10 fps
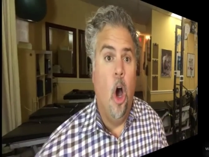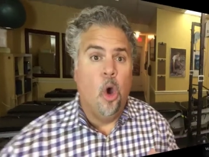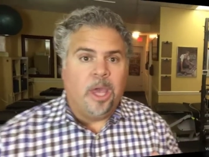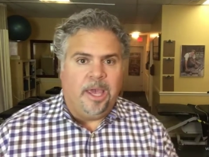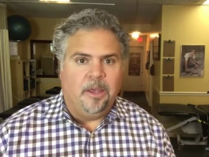
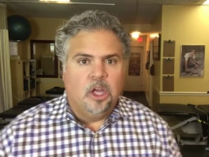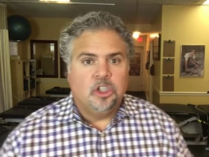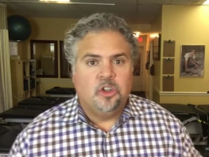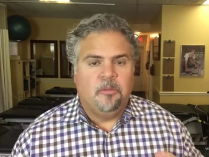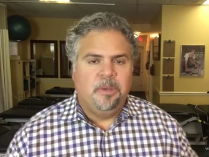Okay,
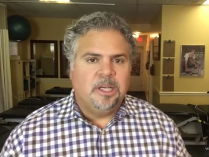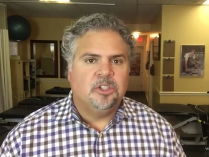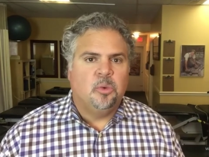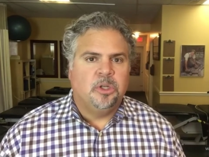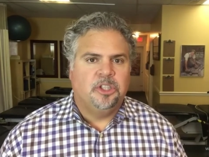so the
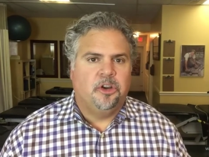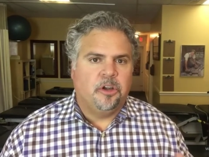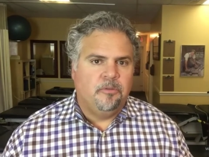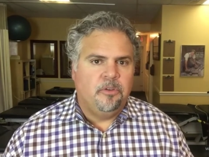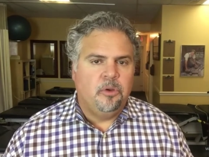biggest words that are
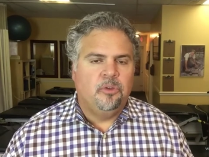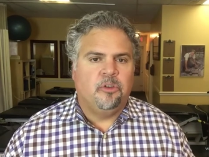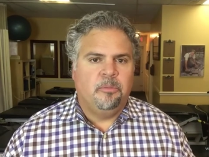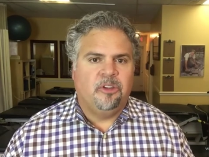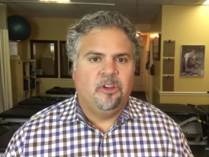
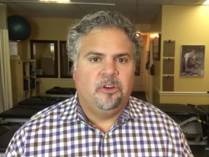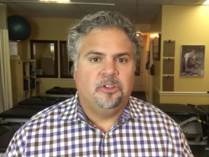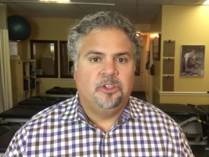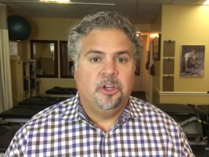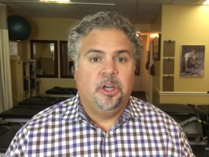confused or
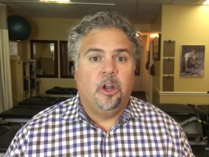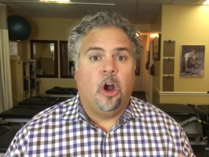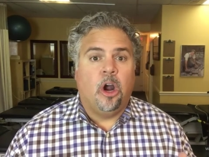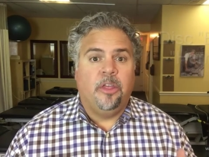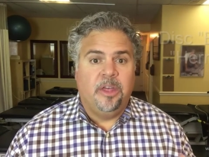misunderstood
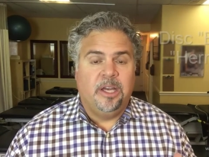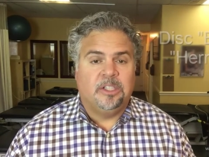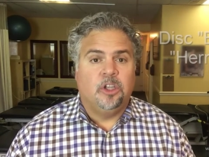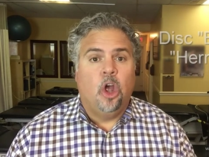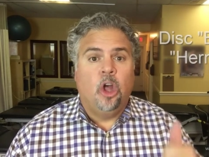are
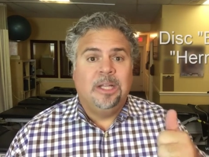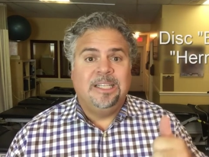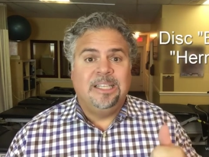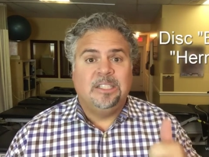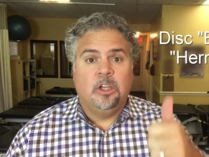this:
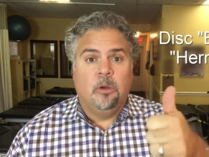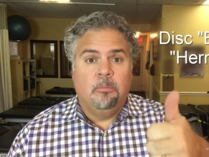disc